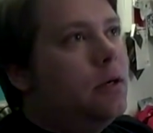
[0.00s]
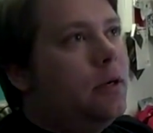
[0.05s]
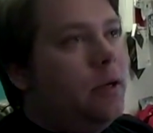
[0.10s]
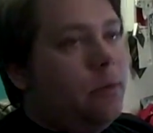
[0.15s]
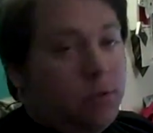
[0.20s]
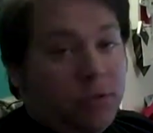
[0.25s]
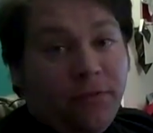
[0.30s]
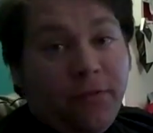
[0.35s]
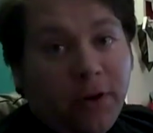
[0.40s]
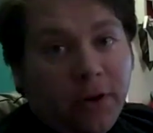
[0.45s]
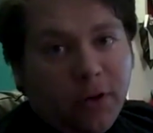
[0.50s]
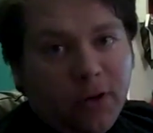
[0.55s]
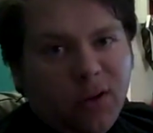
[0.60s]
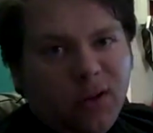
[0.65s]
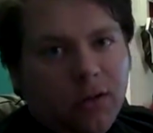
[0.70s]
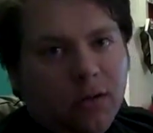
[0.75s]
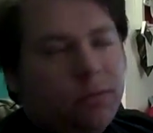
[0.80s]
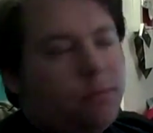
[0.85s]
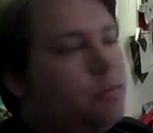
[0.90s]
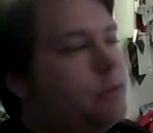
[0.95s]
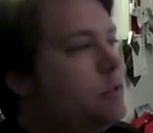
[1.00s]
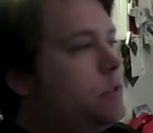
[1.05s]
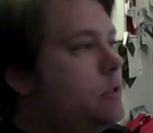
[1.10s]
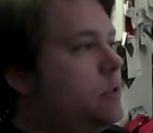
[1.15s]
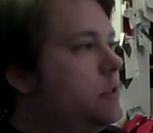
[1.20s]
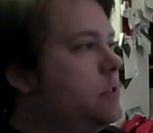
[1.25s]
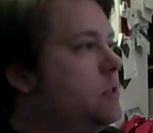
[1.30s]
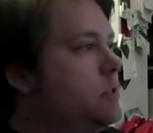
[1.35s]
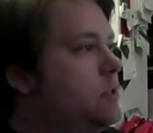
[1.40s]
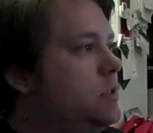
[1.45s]
It was very good, but
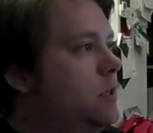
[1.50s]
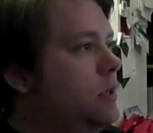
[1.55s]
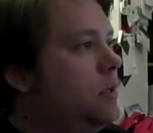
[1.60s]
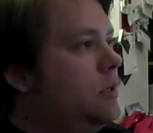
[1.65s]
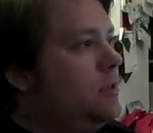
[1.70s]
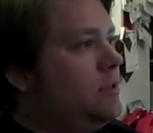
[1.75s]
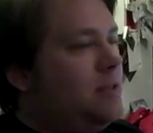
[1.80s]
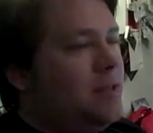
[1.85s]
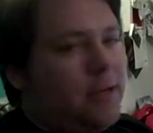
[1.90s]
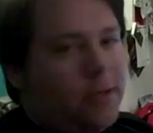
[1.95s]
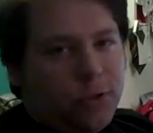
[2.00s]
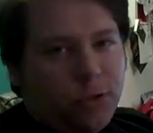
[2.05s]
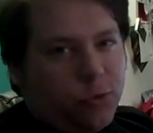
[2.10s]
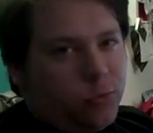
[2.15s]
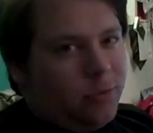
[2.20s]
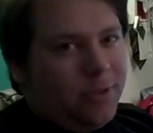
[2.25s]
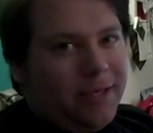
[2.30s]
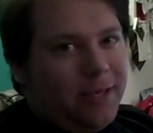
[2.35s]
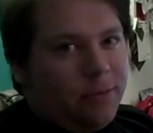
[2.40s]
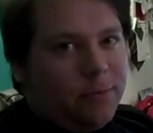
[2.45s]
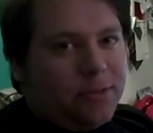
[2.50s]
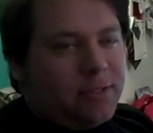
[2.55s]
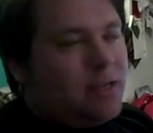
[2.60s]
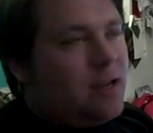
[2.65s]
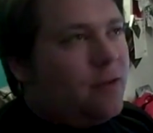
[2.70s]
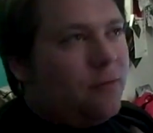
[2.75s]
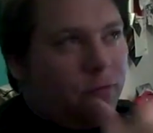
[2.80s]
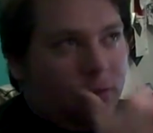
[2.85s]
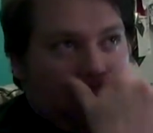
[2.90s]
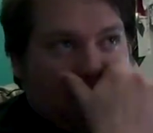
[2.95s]
just texturally, it was
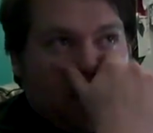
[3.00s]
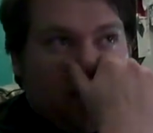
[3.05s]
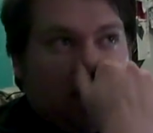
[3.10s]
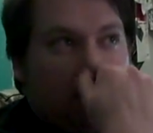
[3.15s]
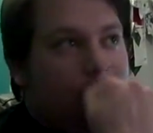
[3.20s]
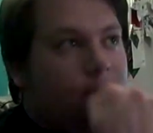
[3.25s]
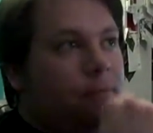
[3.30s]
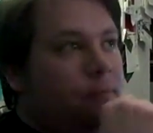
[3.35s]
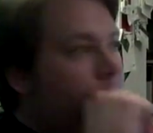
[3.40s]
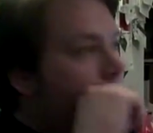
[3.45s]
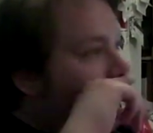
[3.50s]
not for me.